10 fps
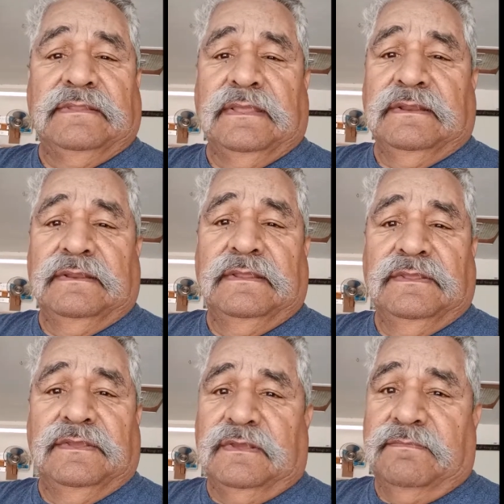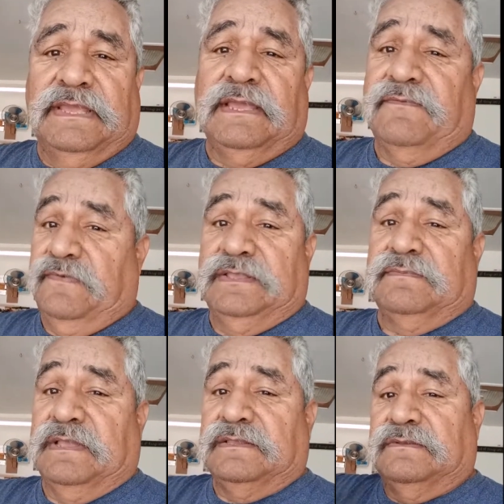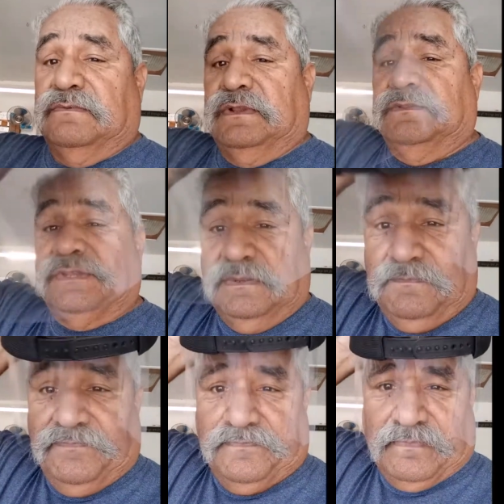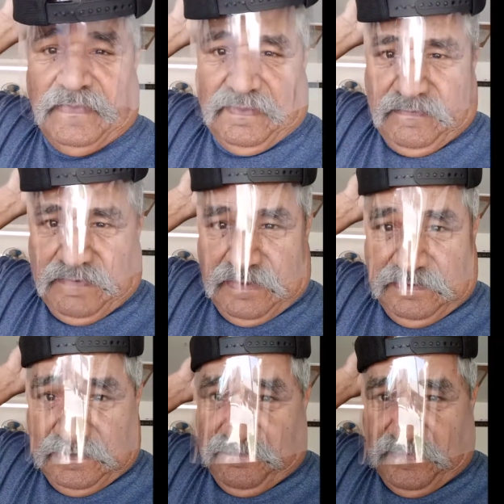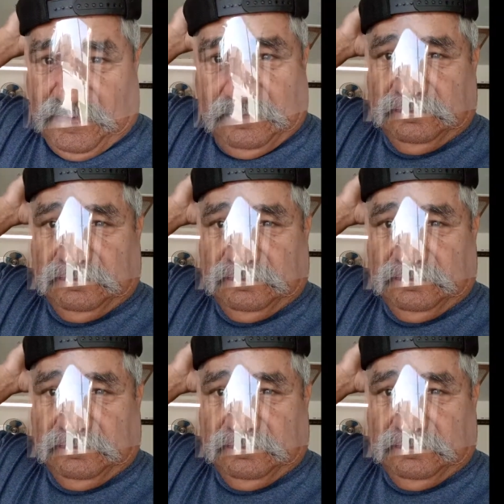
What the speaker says: that you can make a face mask real cheap, real simple.